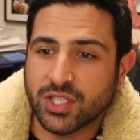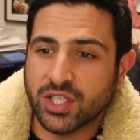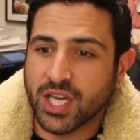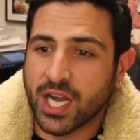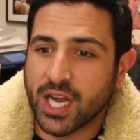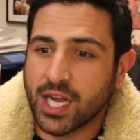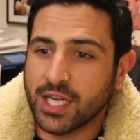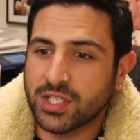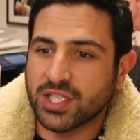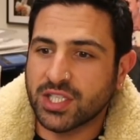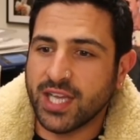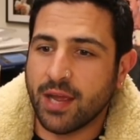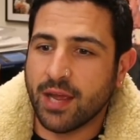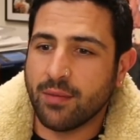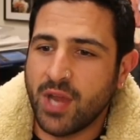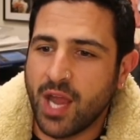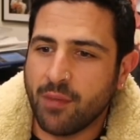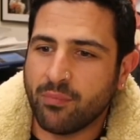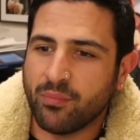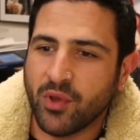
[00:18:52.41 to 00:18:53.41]
Judge
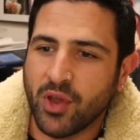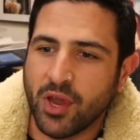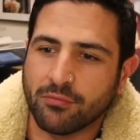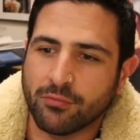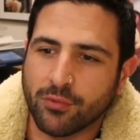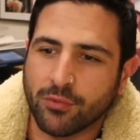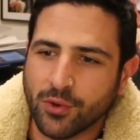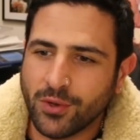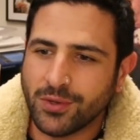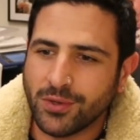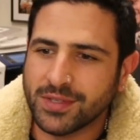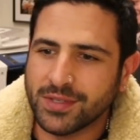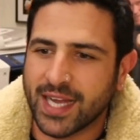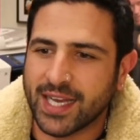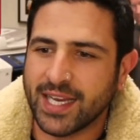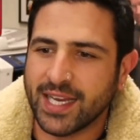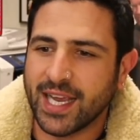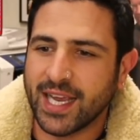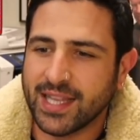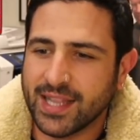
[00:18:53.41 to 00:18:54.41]
Netburn ruled
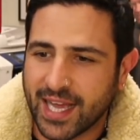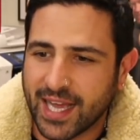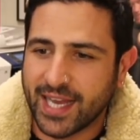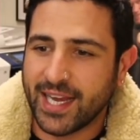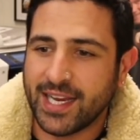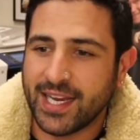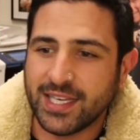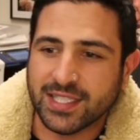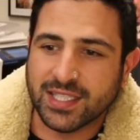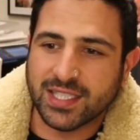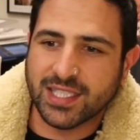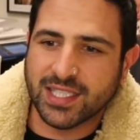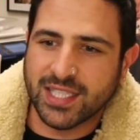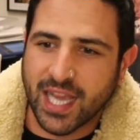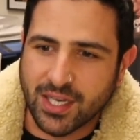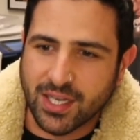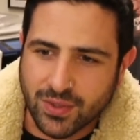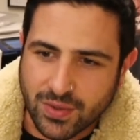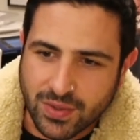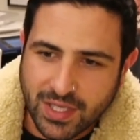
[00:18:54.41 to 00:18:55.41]
that it is
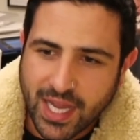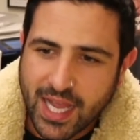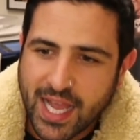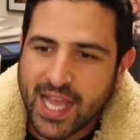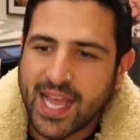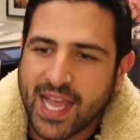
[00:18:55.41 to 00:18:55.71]
settled